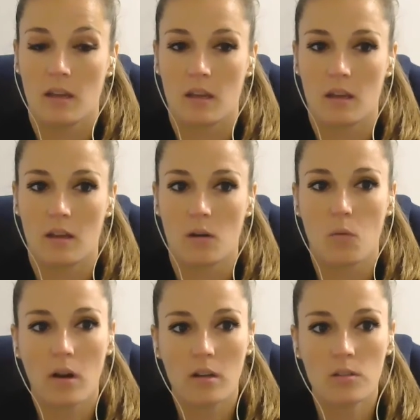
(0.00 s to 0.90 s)
and I
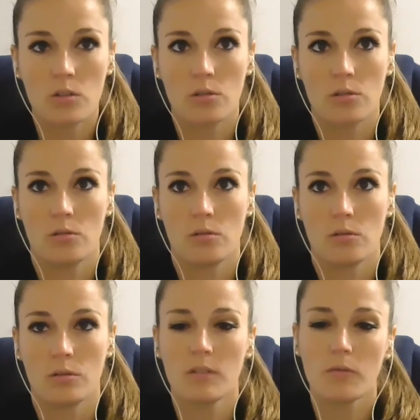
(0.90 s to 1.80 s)
wanted
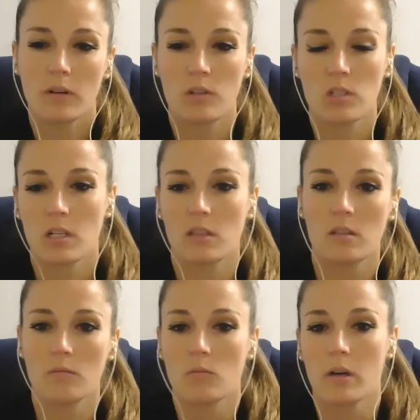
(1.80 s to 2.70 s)
to
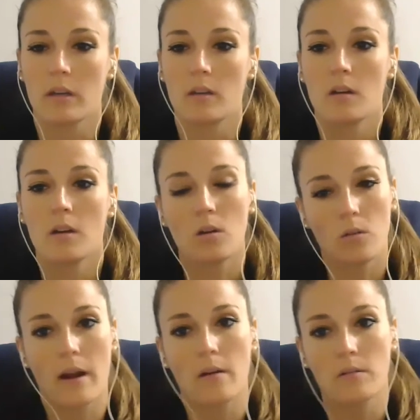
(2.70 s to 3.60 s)
differentiate what
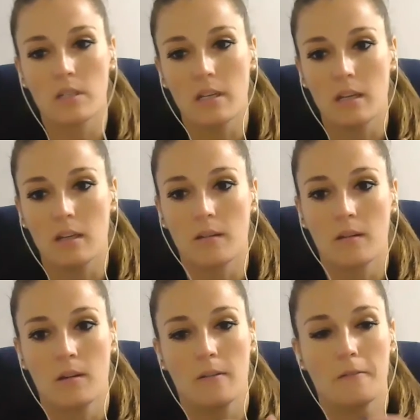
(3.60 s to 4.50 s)
grounding
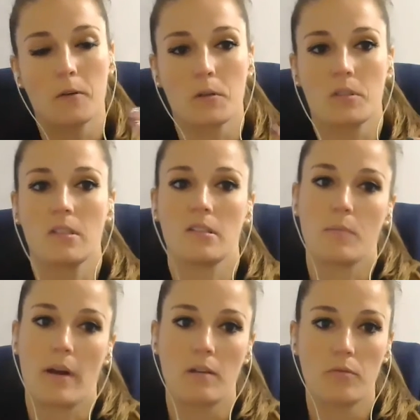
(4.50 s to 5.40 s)
versus
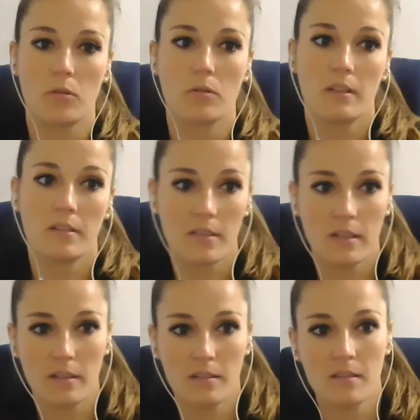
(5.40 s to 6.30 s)
mindfulness
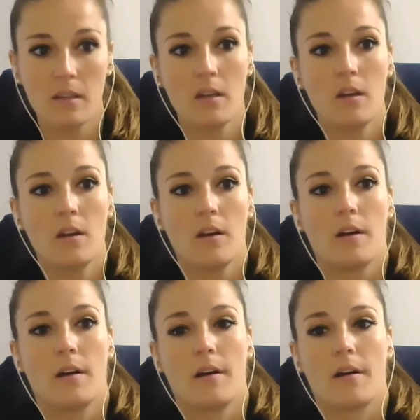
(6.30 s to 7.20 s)
is.
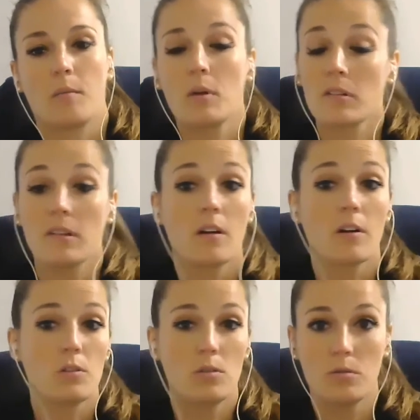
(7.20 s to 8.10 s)
Because they
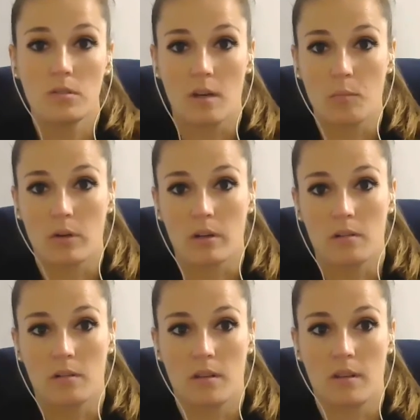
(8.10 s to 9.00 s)
are two
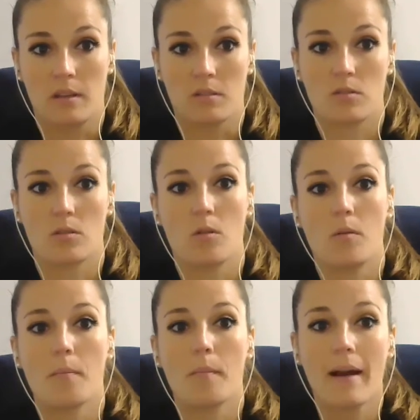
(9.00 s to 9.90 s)
separate things.
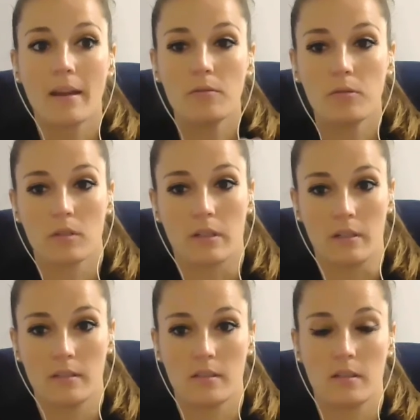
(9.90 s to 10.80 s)
So
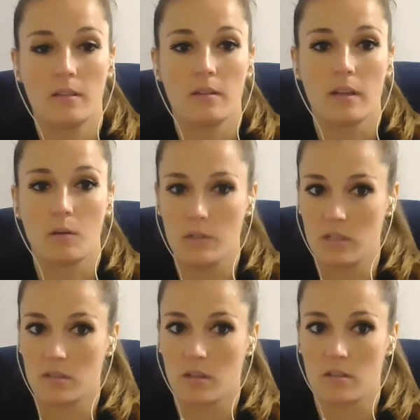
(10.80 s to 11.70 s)
mindfulness, like we
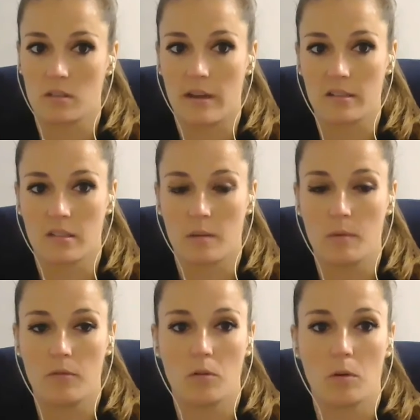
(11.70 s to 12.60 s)
discussed last time,
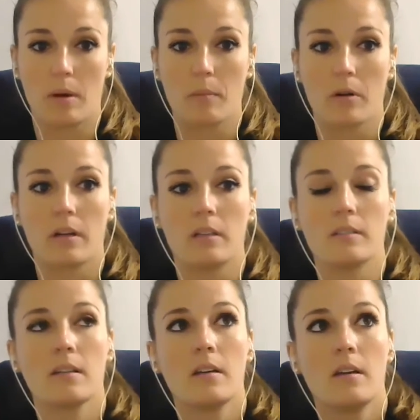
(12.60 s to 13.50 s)
if you remember, is